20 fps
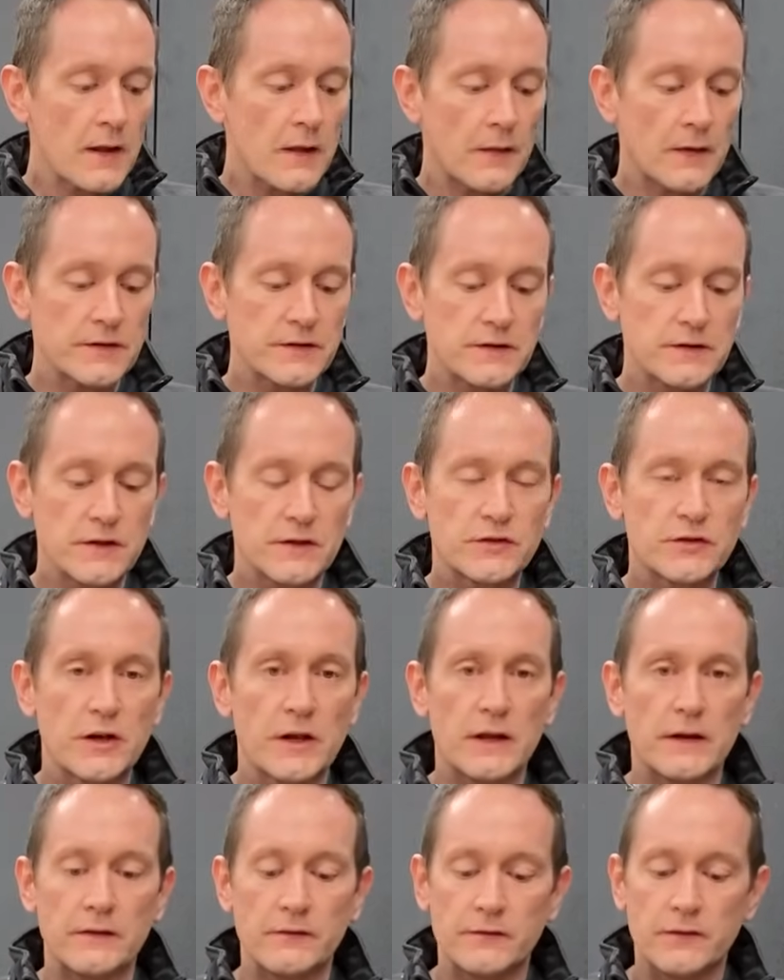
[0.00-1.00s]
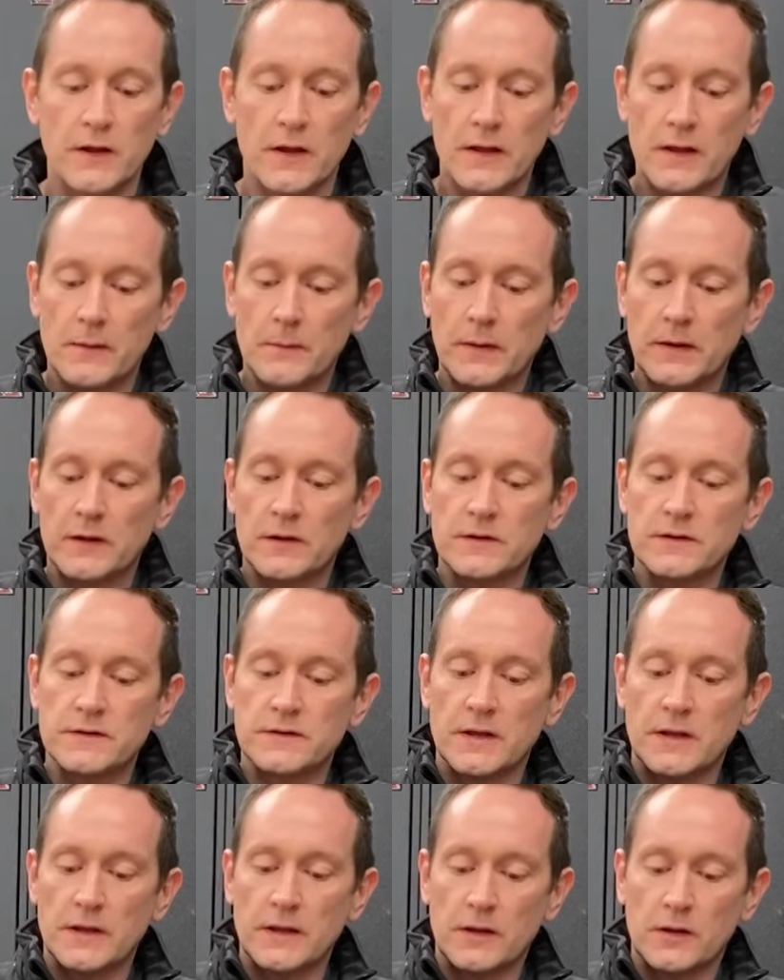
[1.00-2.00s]
This is achieved because
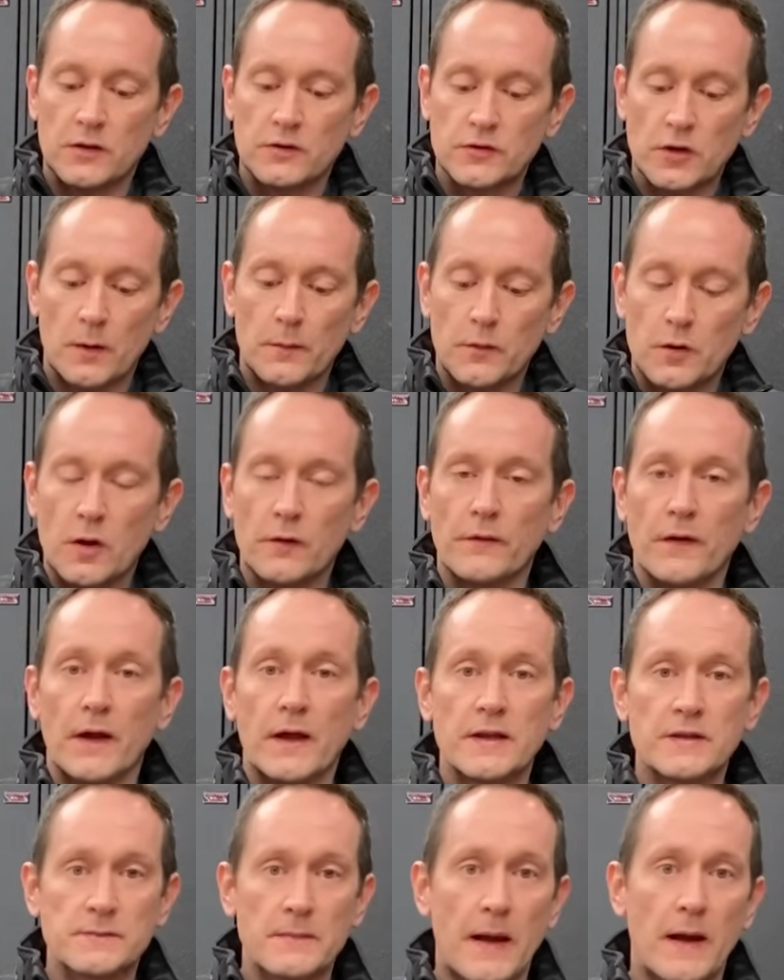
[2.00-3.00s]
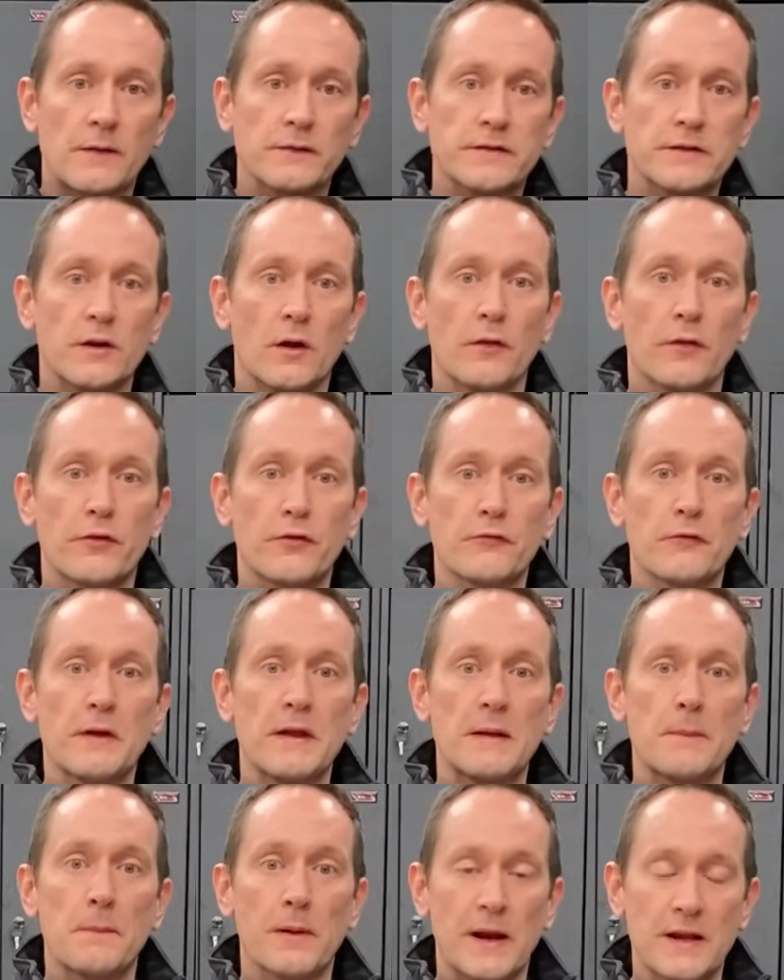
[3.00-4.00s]
the top cover is mounted on
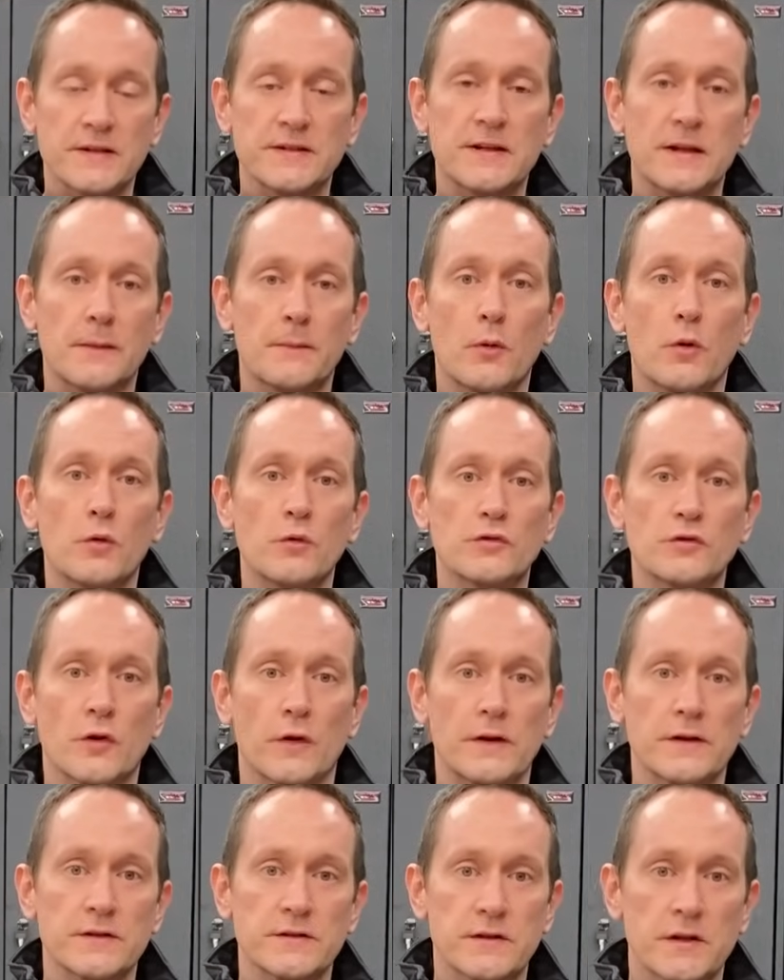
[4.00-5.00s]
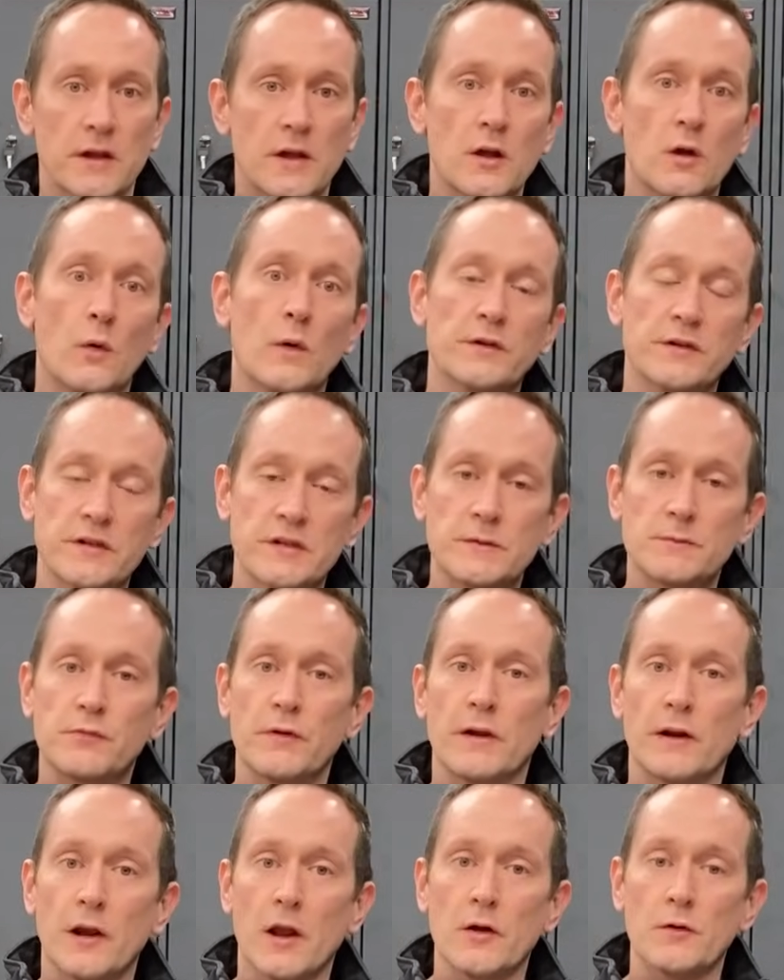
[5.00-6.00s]
3 plastic ball joints which are
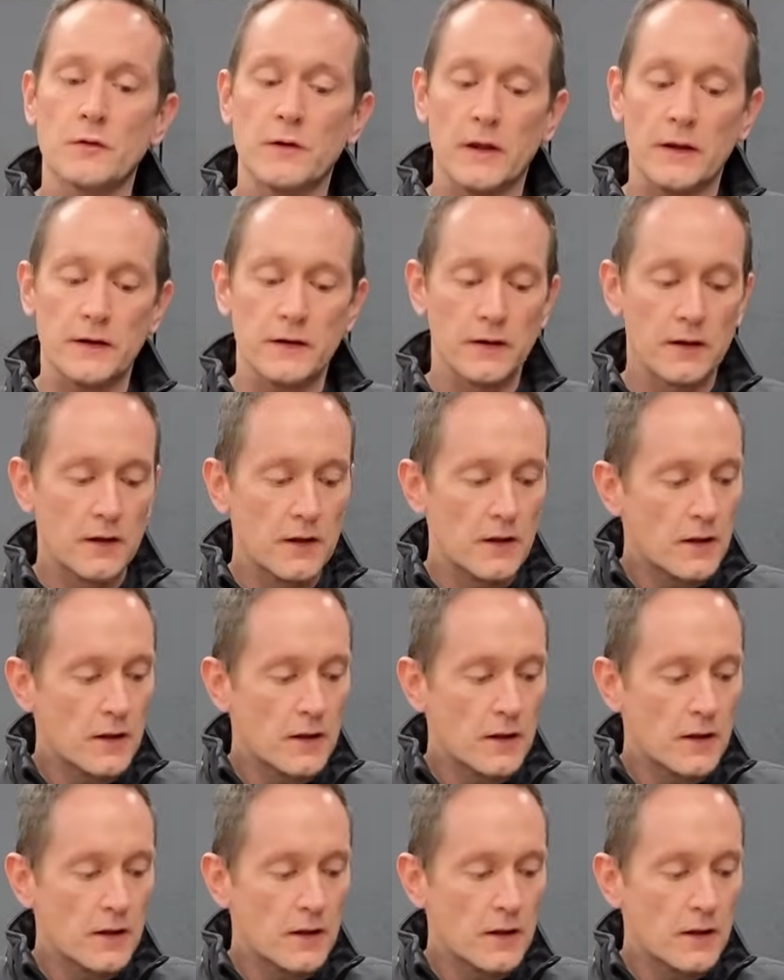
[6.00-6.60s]
spring loaded,